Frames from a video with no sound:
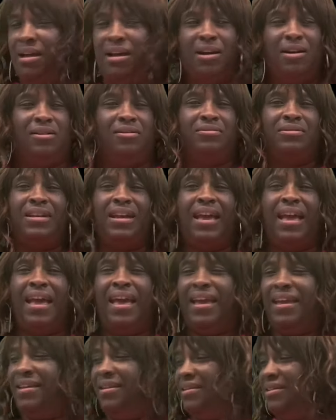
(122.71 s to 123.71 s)

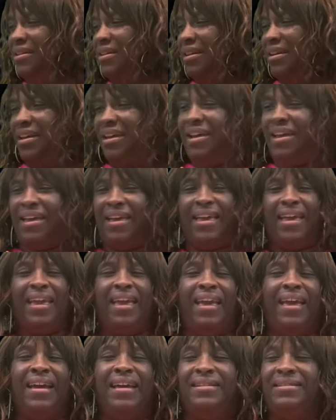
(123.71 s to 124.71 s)
Okay?
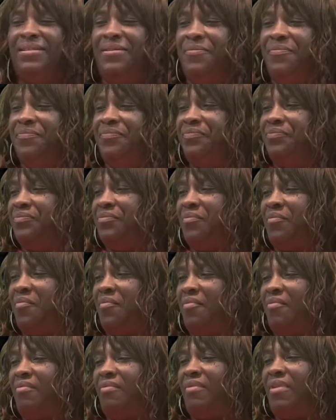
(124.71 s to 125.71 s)
And
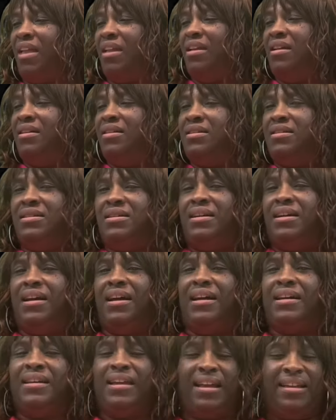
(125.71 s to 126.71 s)

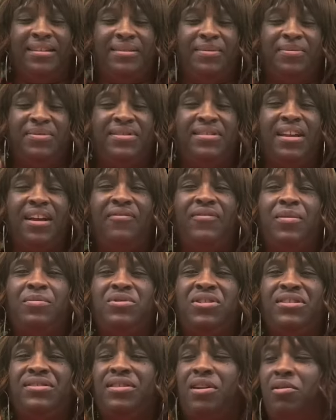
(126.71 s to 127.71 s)
I got some stuff. I'm
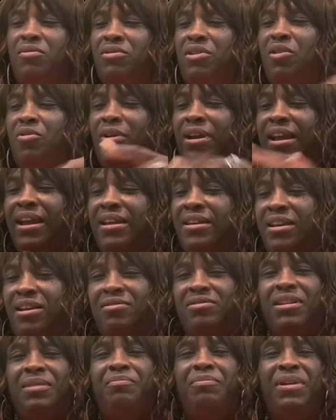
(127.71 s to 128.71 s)
just going to go ahead
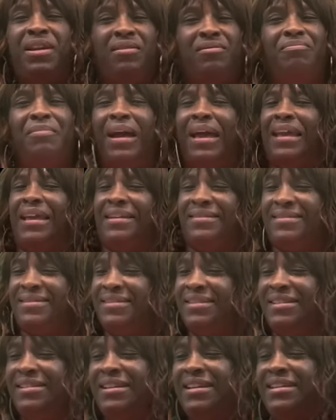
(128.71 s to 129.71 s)
on and build. My hands is
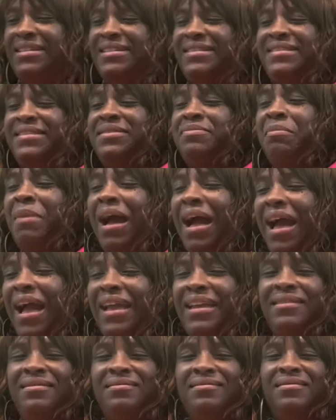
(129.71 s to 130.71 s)
clean. This is
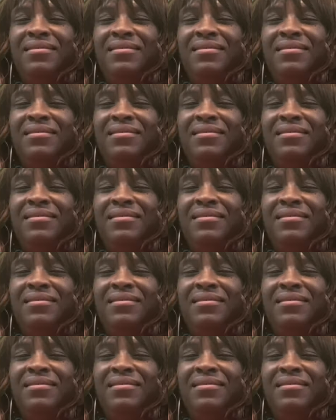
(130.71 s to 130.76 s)
mine.